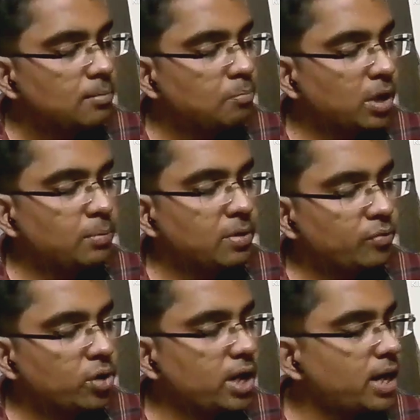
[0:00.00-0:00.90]
but
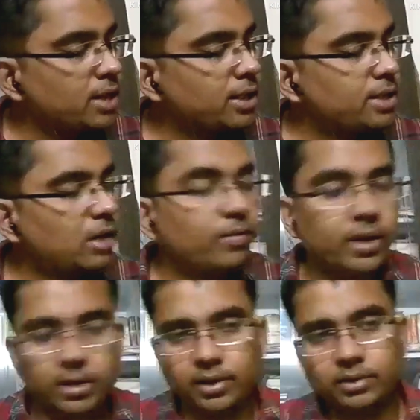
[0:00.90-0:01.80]
before attaining the age of
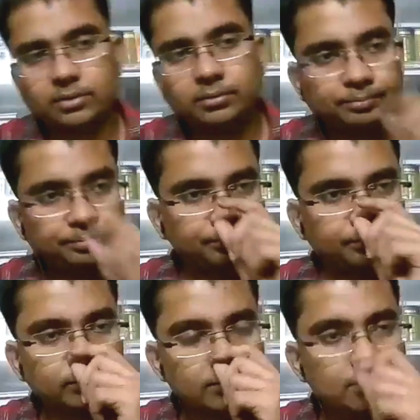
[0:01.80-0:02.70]
18 years.
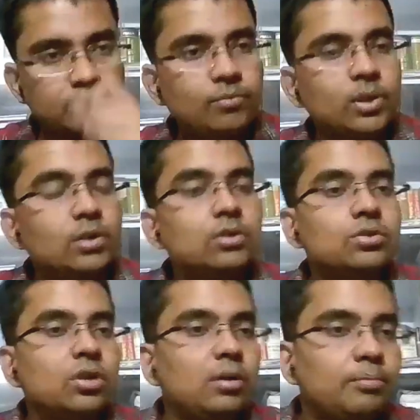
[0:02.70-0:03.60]

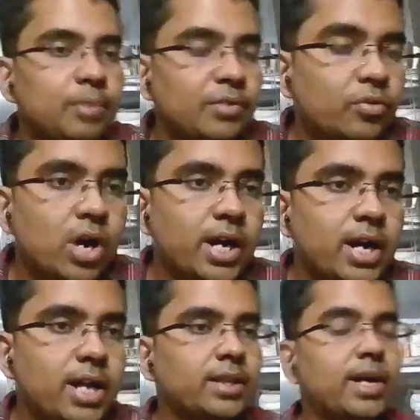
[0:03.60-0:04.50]
So before
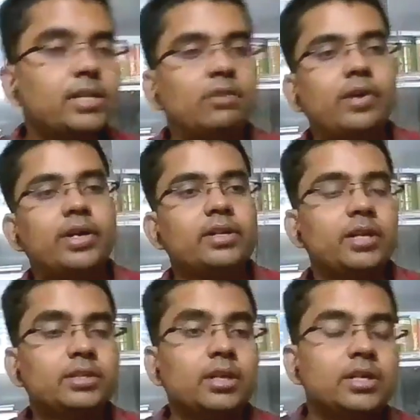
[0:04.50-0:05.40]
attaining the age of 18
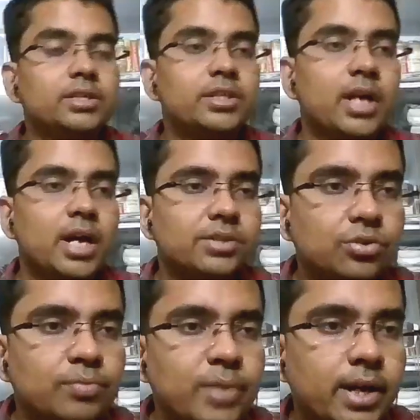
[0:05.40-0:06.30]
years, she has
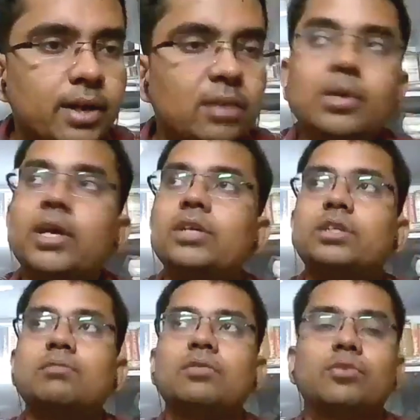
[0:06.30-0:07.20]
to make an
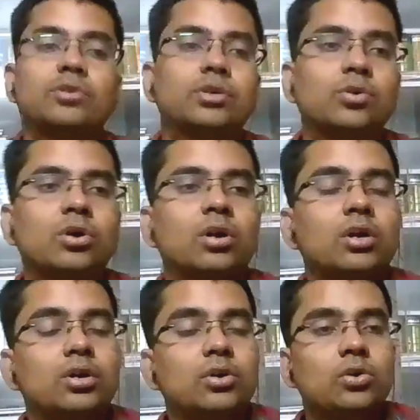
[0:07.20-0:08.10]
application before the court
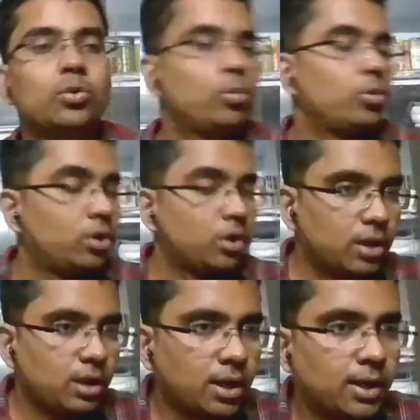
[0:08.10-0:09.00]
to
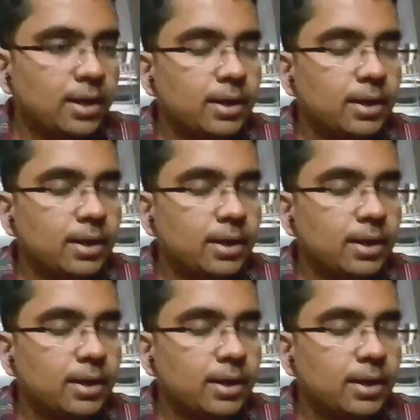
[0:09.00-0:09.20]
uh,